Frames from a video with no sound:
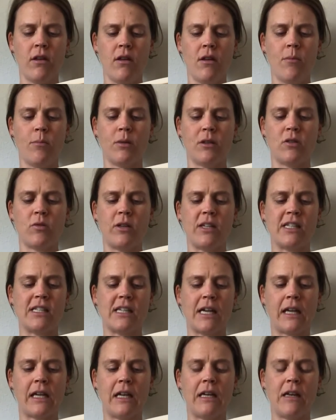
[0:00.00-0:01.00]
between
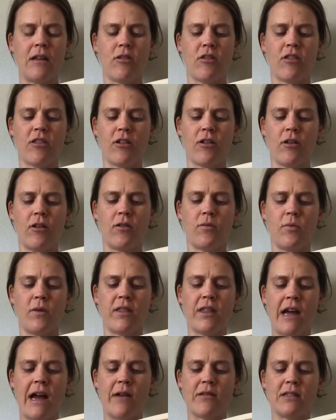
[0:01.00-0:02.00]
second and third, with
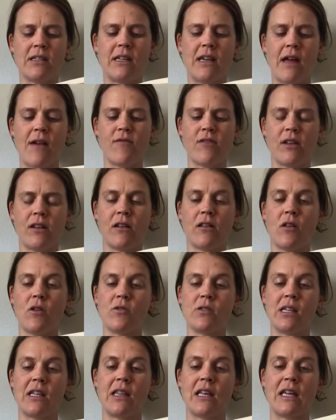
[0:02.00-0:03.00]
House and Evan
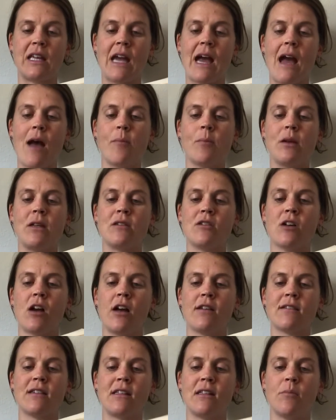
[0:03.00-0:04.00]
closing the gap and
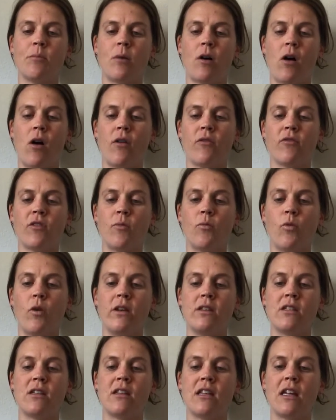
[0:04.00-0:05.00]
tossing the ball from
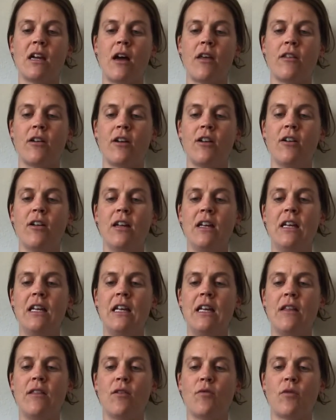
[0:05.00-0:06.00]
one to the other
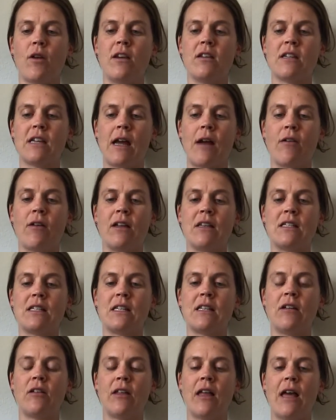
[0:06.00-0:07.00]
in the rundown
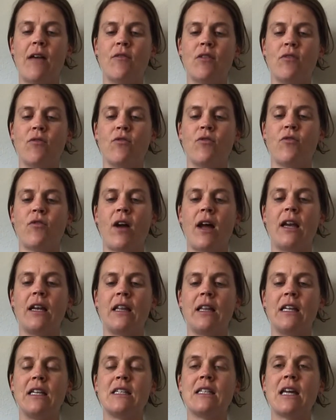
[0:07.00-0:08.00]
until Evan
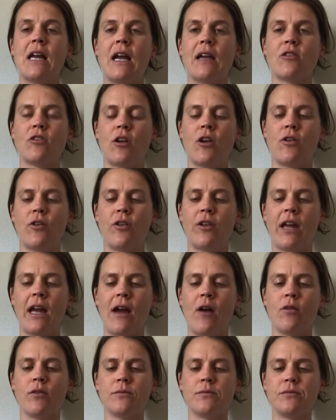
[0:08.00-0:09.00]
finally tagged Arnold out.